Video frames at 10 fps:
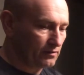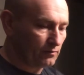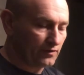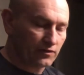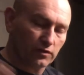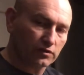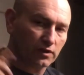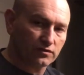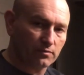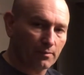if you looked
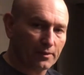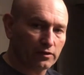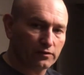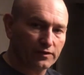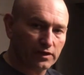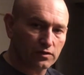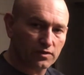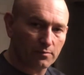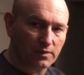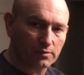at some of my other videos, I
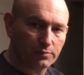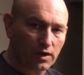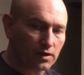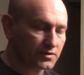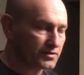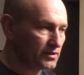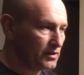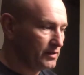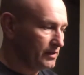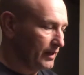have mink box
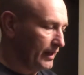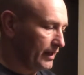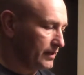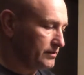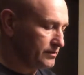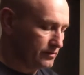and